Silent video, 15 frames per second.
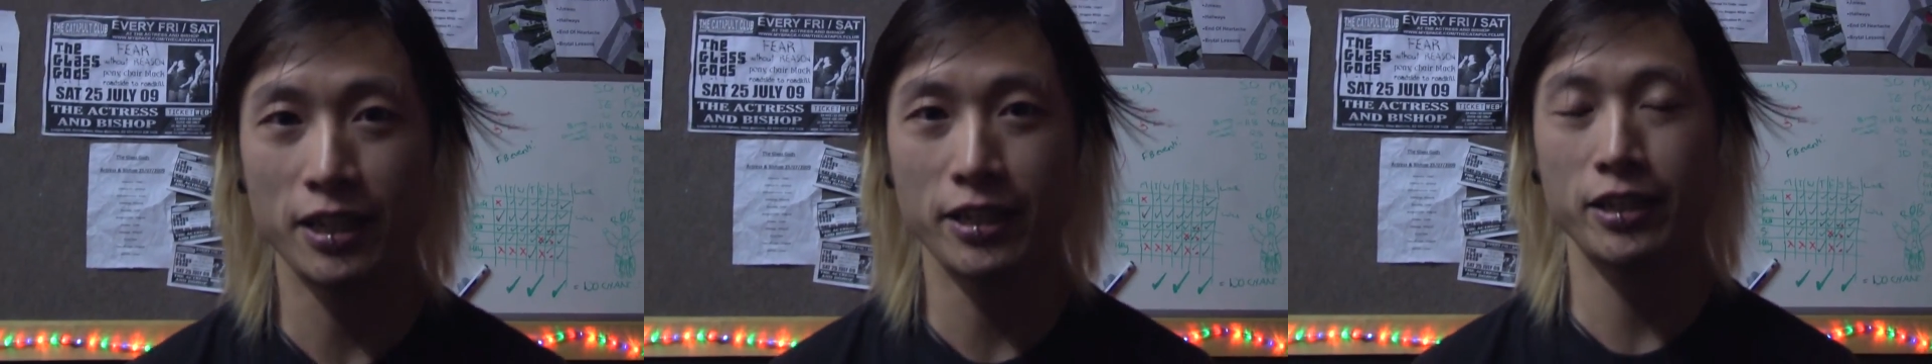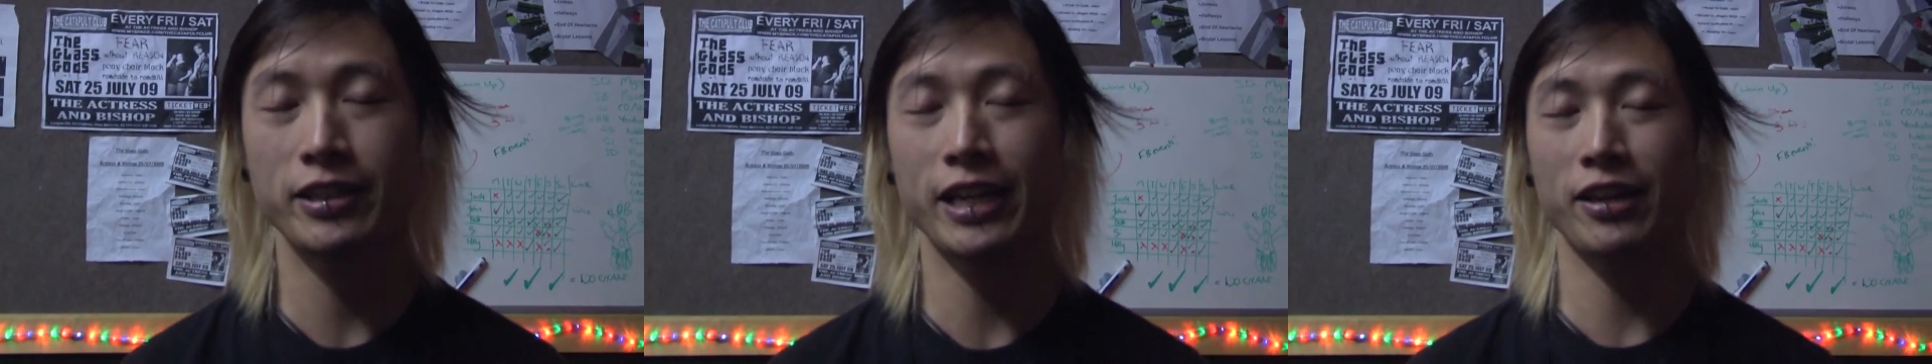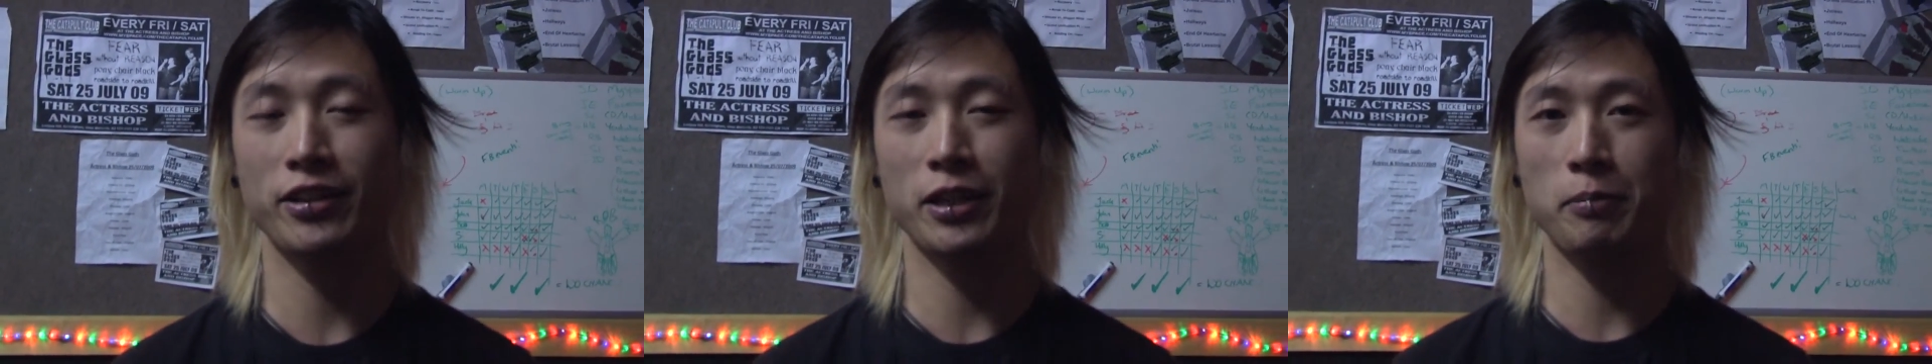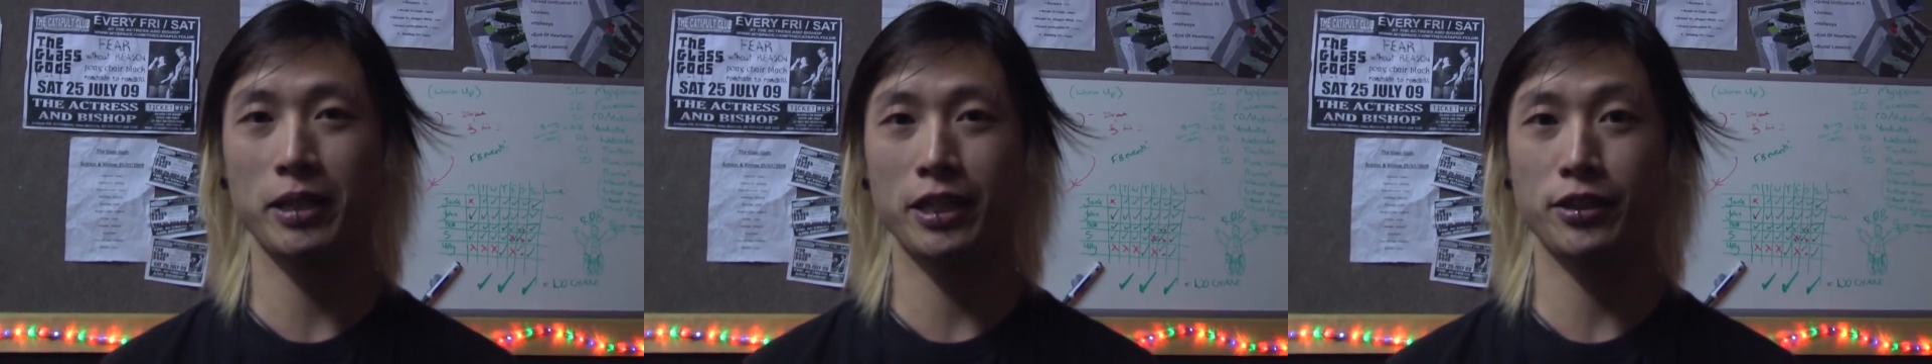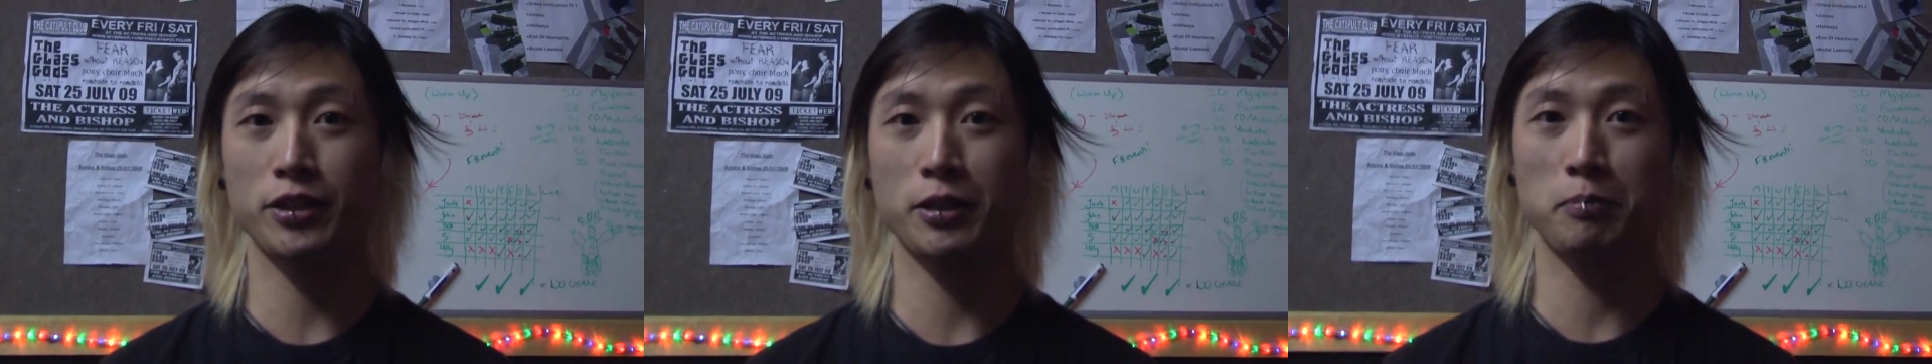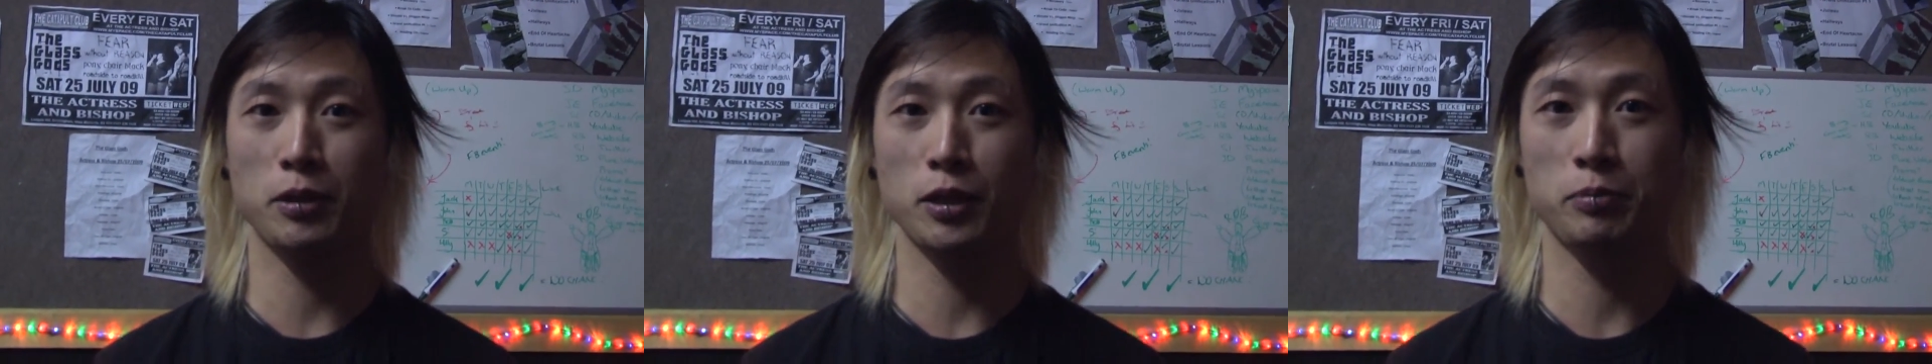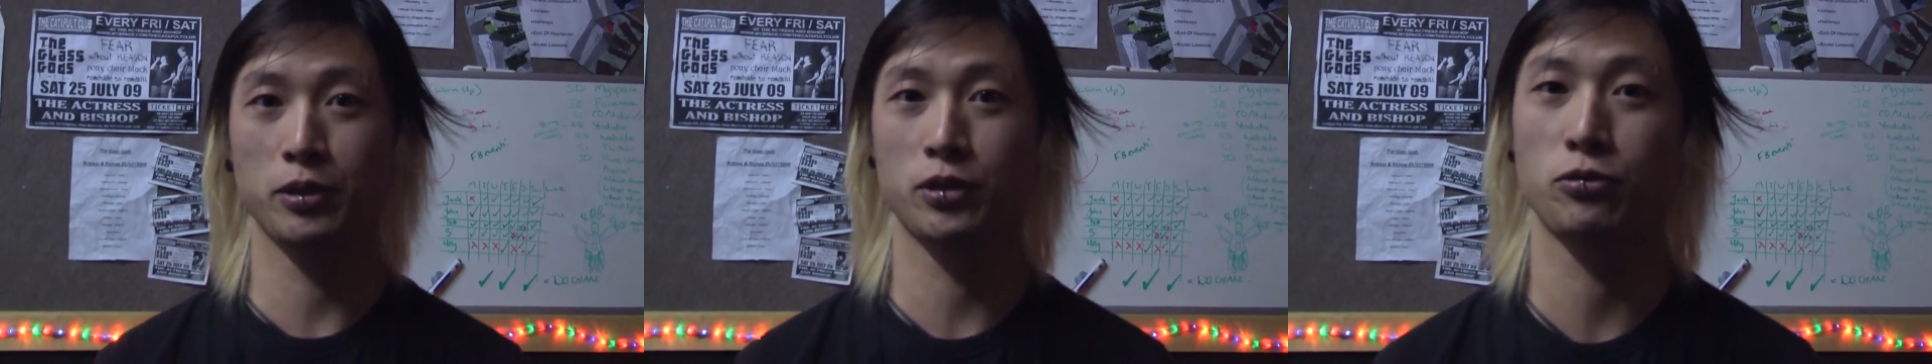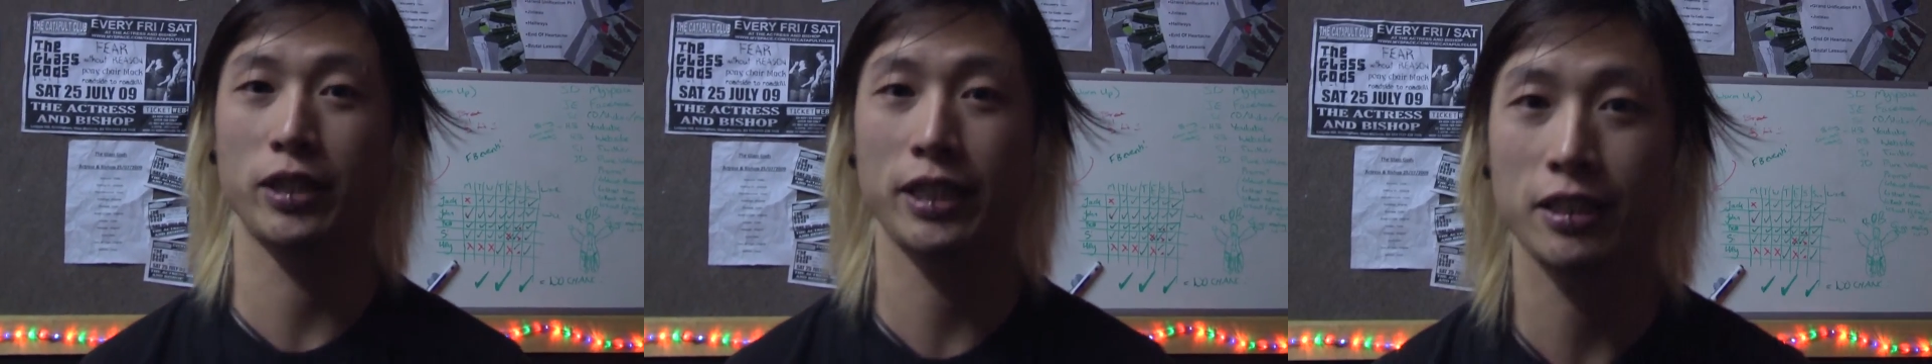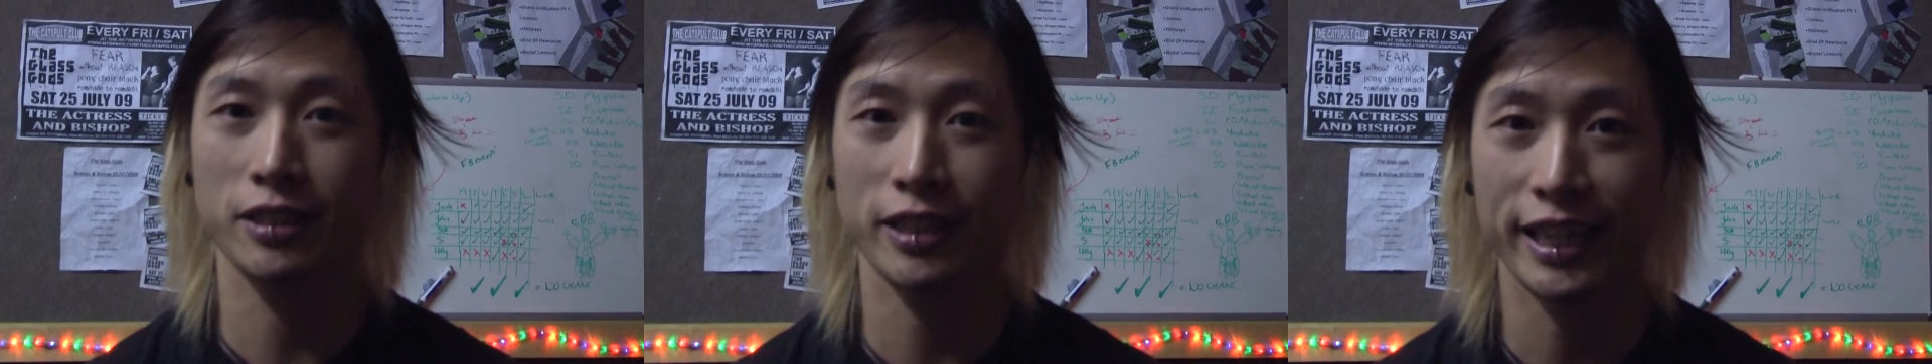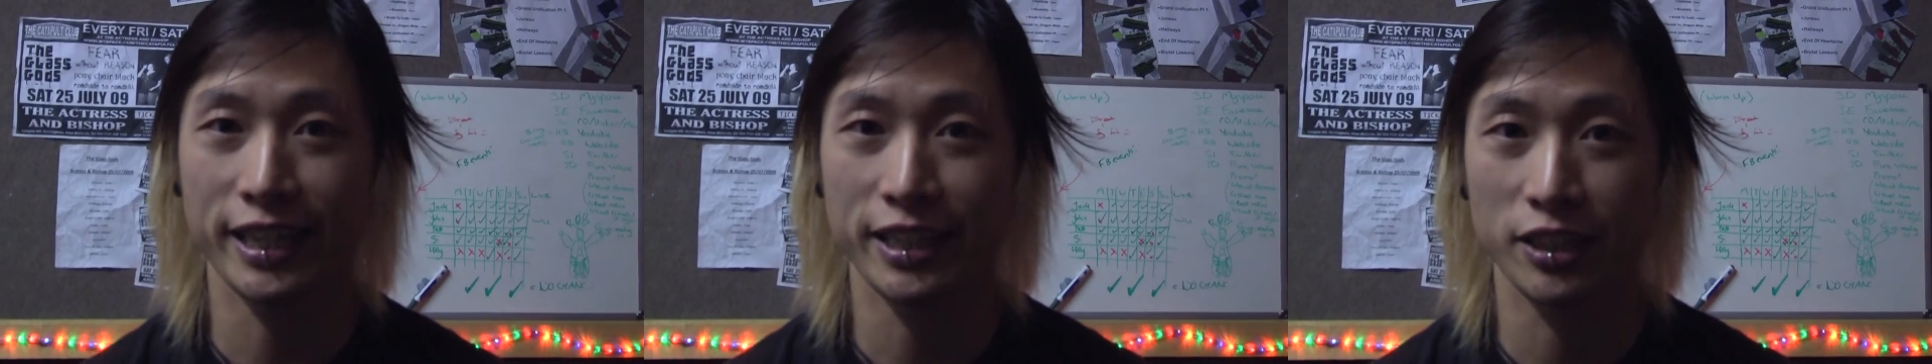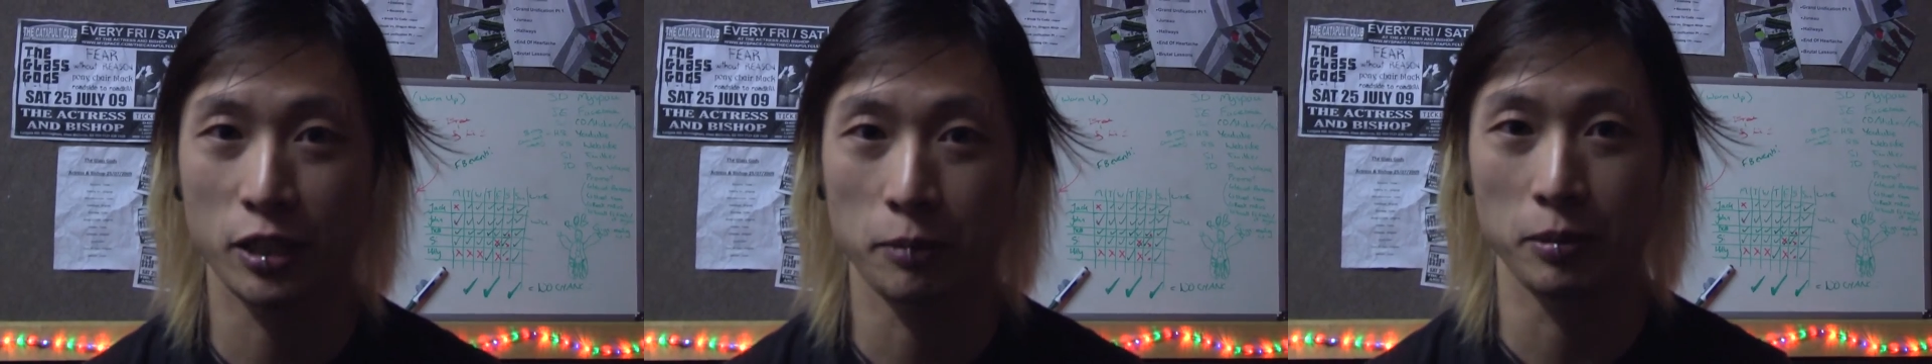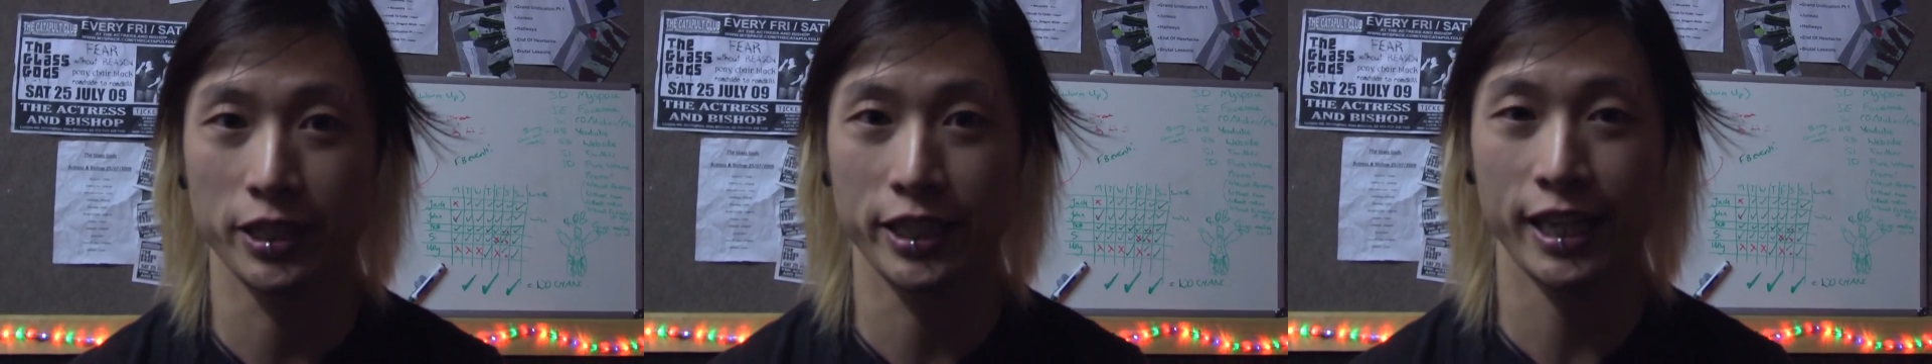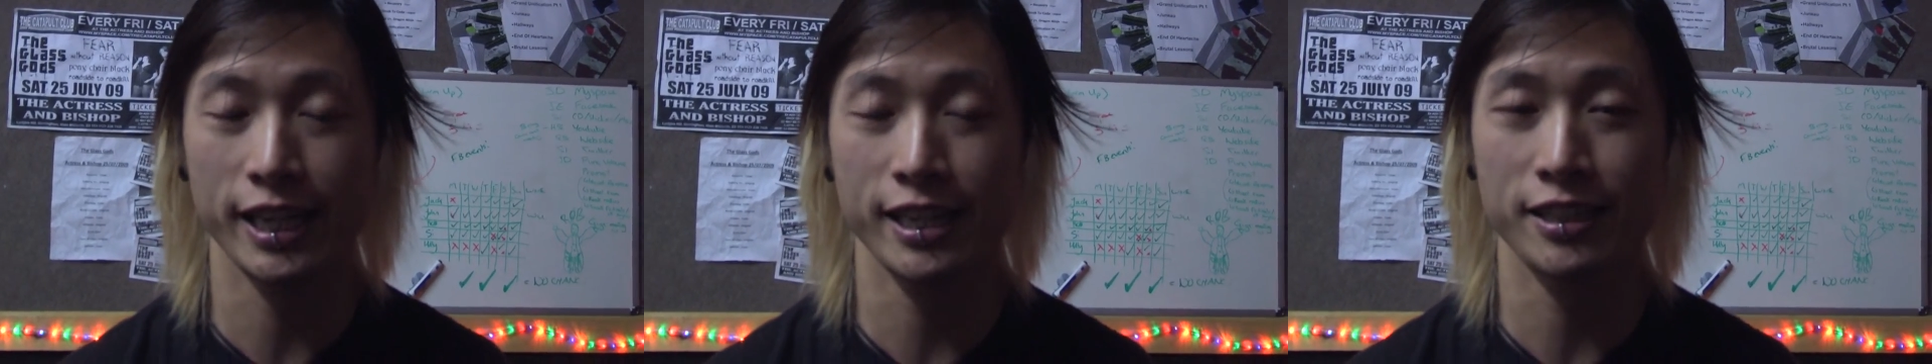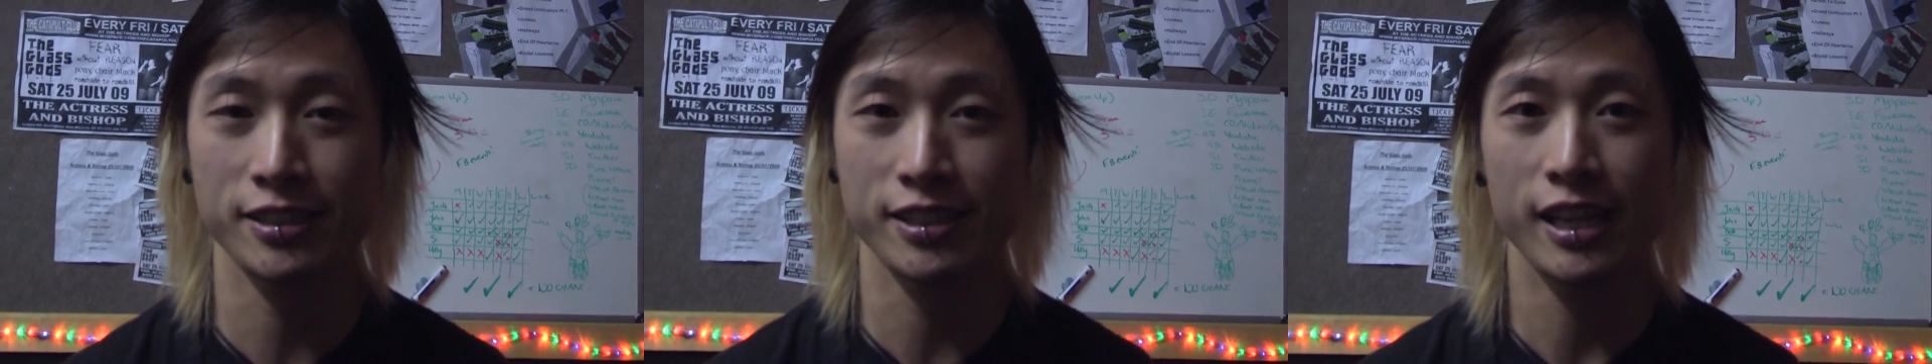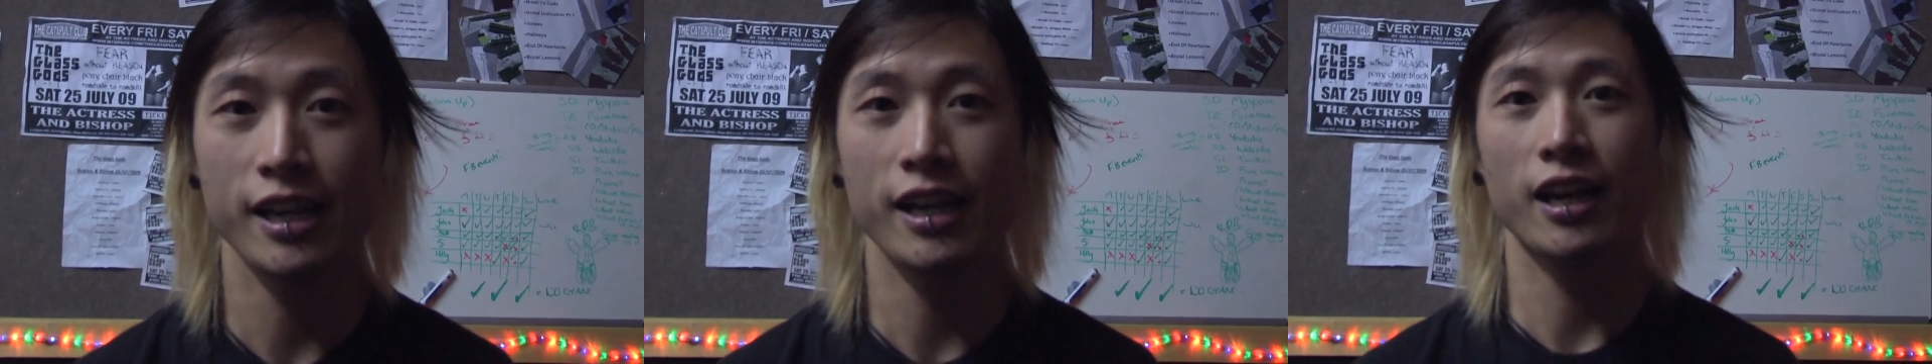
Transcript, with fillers: No doubt there'll be another bloopers reel in a couple of days.